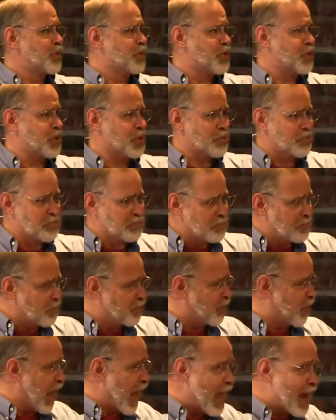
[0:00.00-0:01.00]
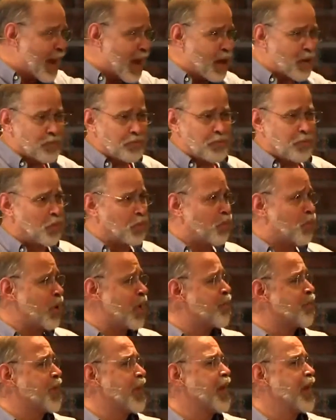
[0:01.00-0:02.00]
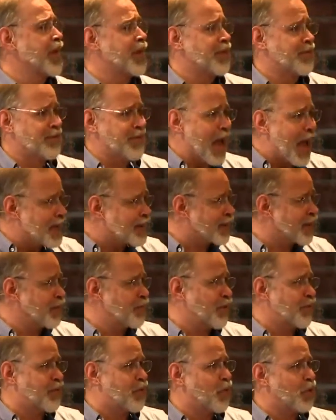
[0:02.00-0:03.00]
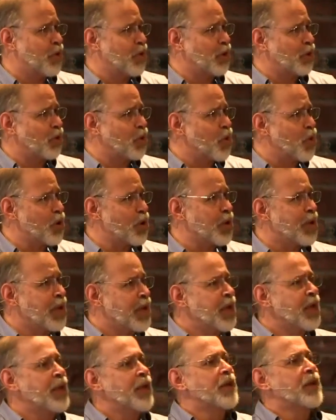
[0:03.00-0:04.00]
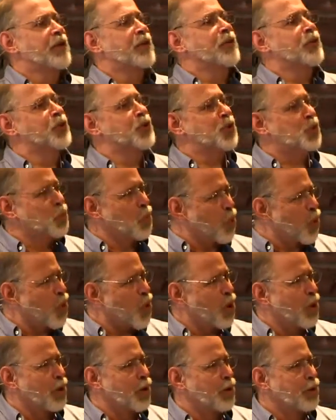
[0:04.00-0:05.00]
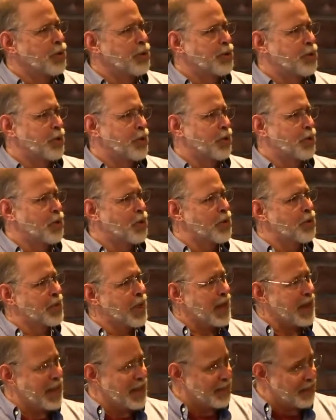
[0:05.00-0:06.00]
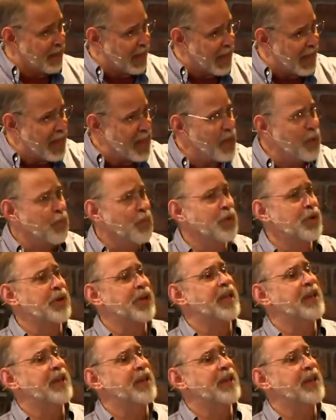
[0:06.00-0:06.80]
just flat out weeping and fasting before the Lord, swore to the Lord that if he would